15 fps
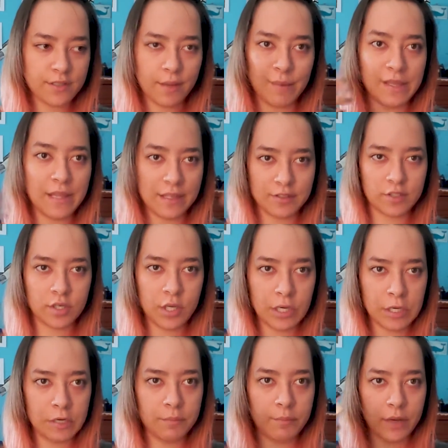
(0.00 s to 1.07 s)
I mean, that's
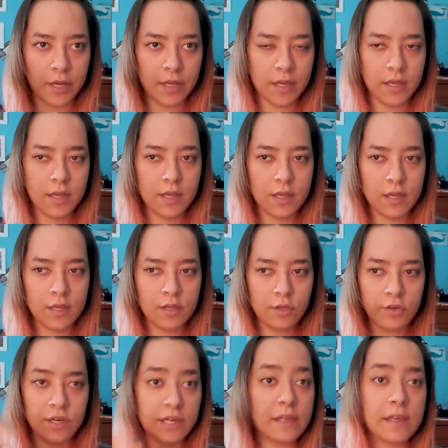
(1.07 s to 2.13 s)
good, but
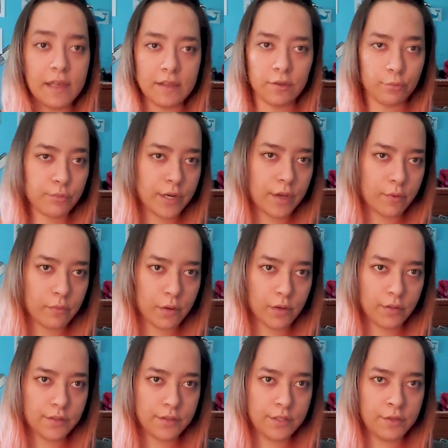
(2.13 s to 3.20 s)
you need to get in the real
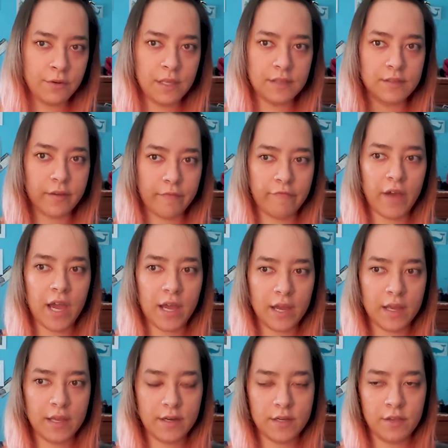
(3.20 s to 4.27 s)
world. You need to
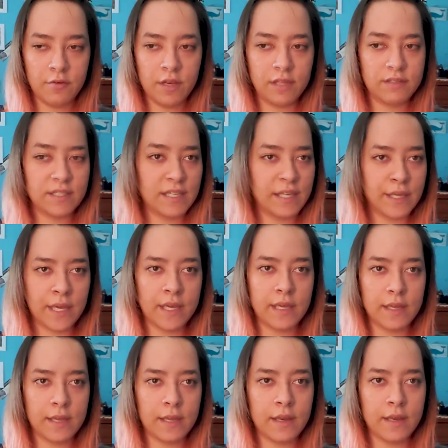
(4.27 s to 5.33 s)
find, you need to get
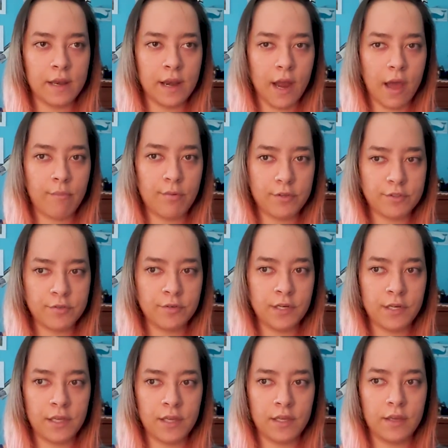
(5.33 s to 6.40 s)
in an
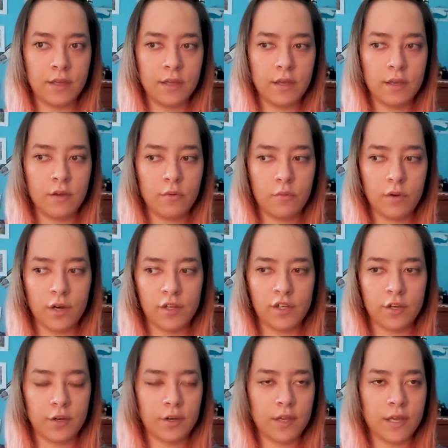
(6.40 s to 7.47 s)
opportunity where
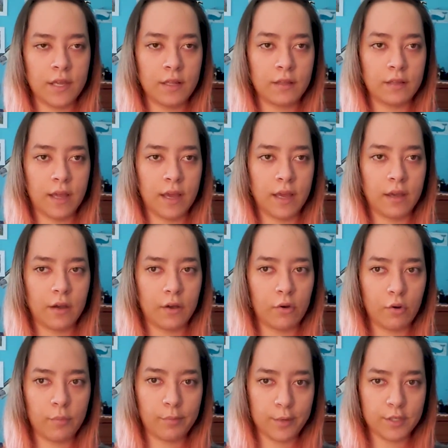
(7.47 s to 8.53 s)
you're in like a
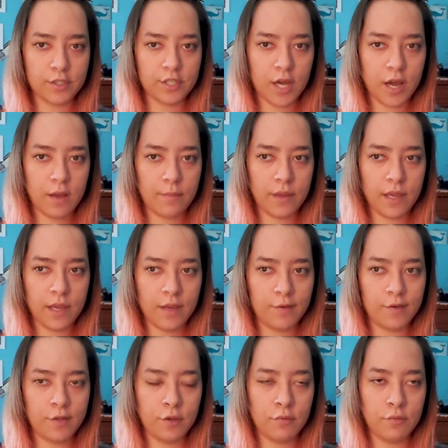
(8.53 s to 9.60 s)
corporate job and
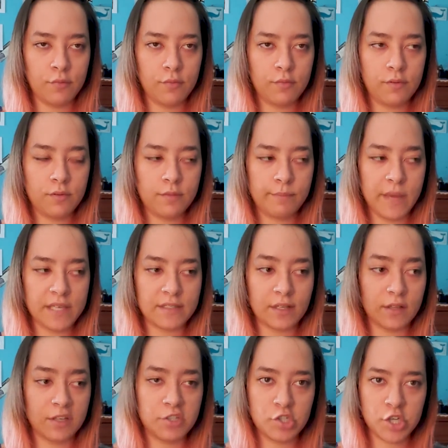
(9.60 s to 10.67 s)
you
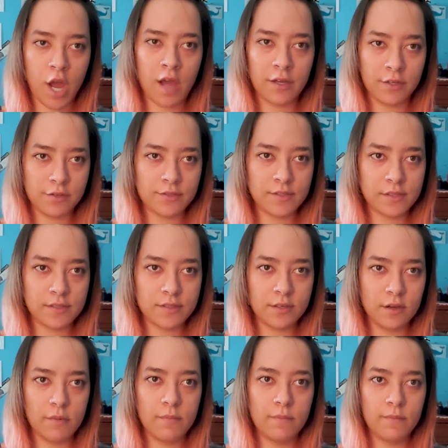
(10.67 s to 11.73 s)
basically shock your
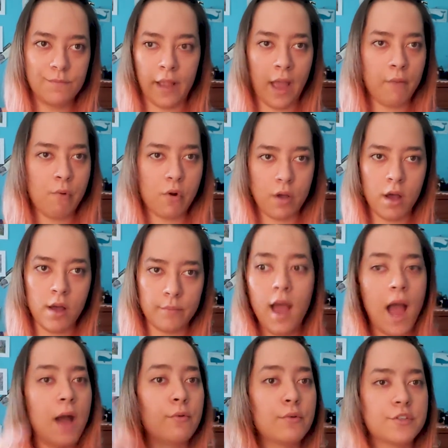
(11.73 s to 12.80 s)
system. I woke up.
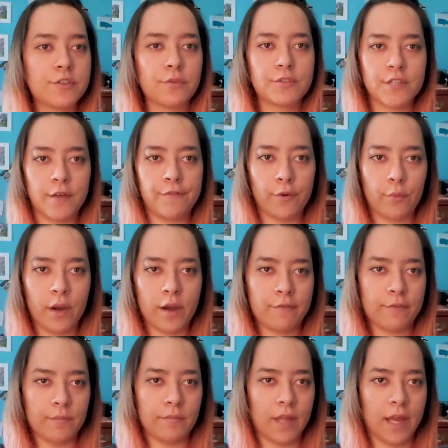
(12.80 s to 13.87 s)
I was so self-aware
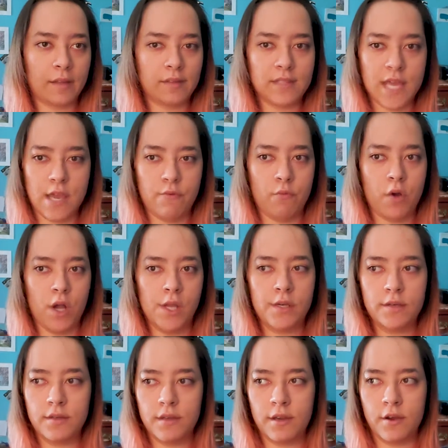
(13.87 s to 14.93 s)
from like day
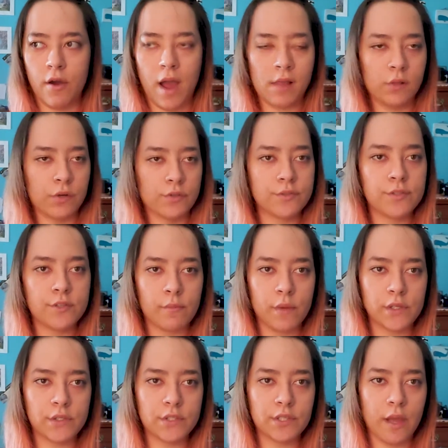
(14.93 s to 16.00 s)
1. You know, I learned so
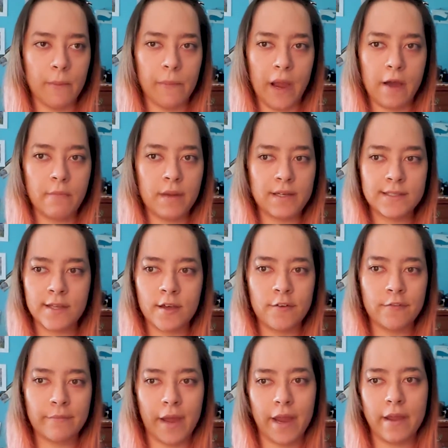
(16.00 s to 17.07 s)
much about
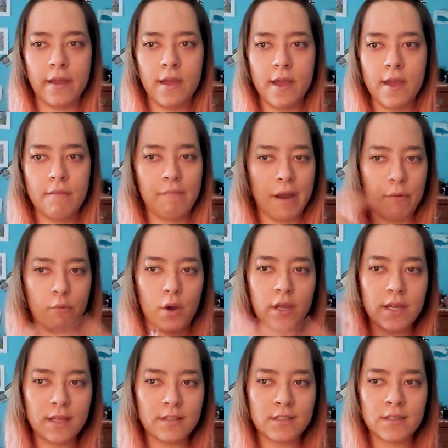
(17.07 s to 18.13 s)
myself, my my
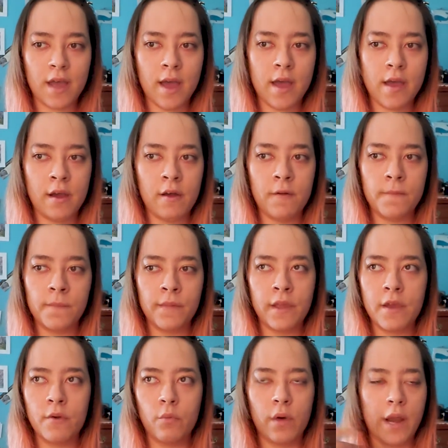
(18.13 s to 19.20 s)
working style,
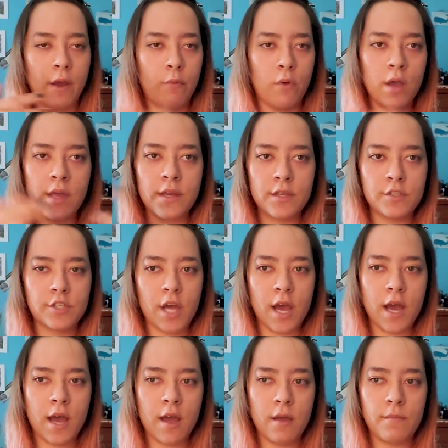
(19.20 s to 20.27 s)
what I want in a
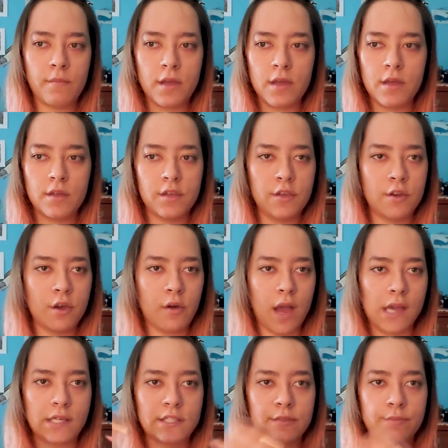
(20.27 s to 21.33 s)
job. You know,
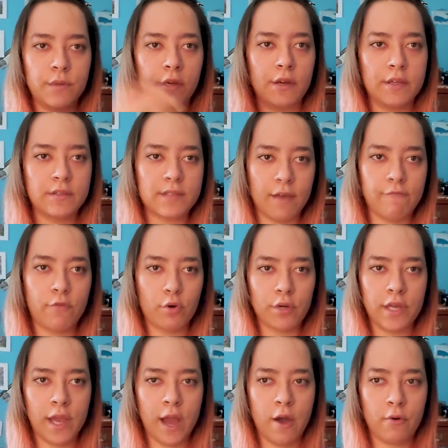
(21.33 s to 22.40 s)
I experienced that
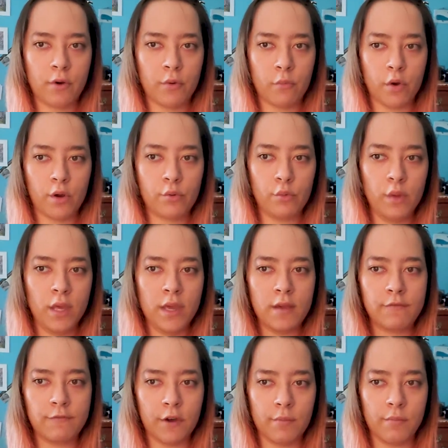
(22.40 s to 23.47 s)
40-hour work week
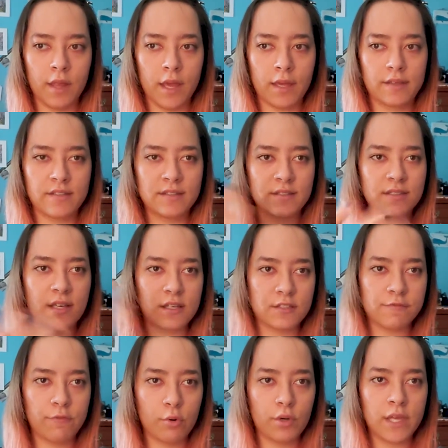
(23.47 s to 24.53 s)
from like
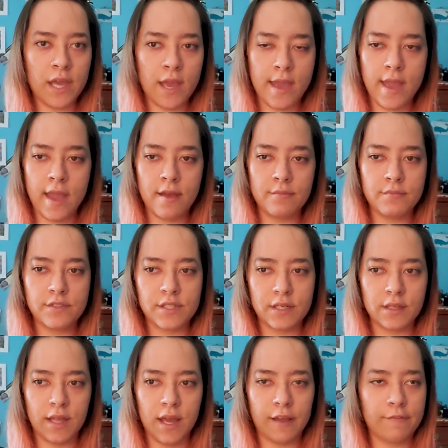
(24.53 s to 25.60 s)
6:40 a.m. to
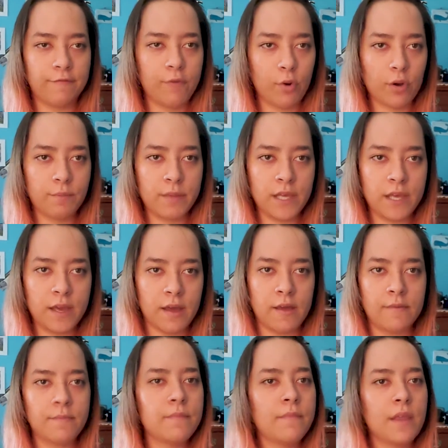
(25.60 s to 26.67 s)
like 4
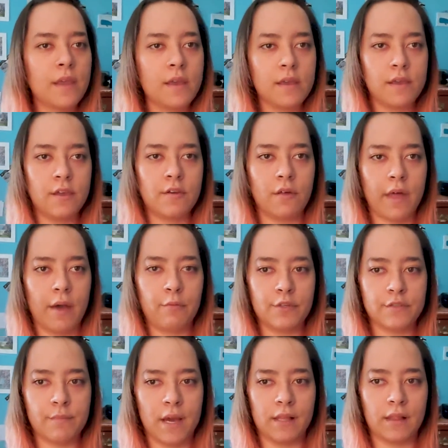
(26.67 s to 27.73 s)
p.m. You know, that
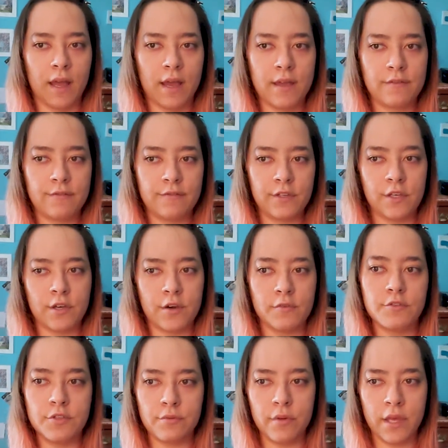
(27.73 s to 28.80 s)
was my life, you know,
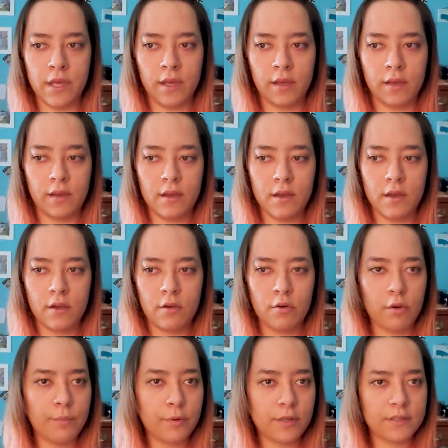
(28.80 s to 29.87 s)
doing
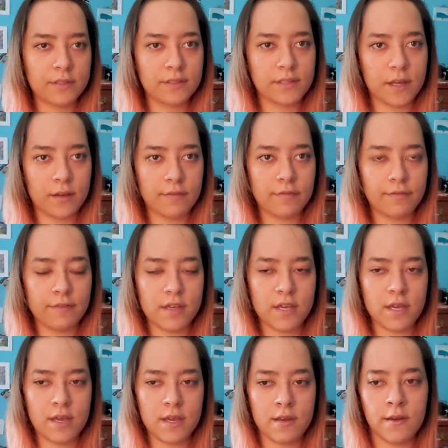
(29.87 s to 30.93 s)
corporate stuff
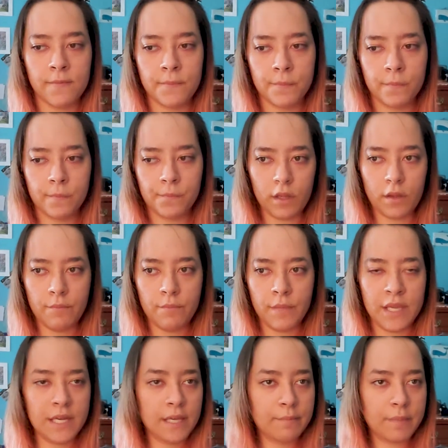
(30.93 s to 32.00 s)
and
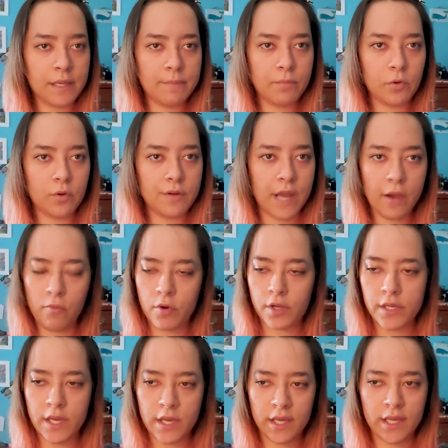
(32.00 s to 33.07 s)
meeting people,
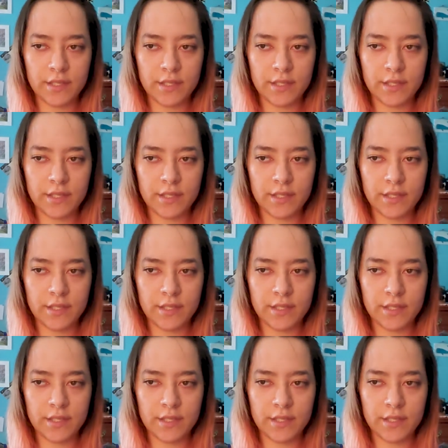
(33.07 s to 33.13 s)
networking.